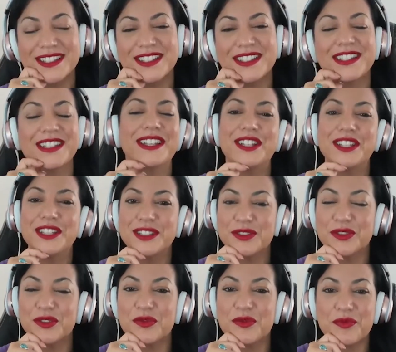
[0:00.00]
yang
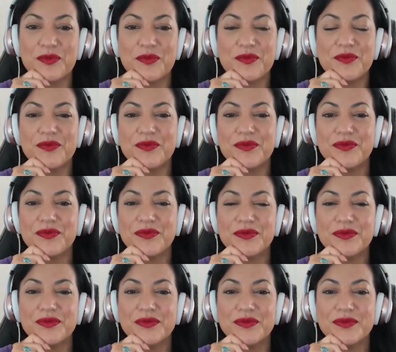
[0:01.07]
energy
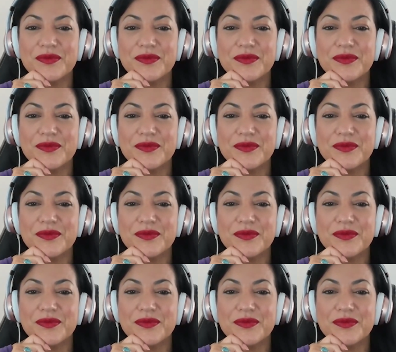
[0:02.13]
is a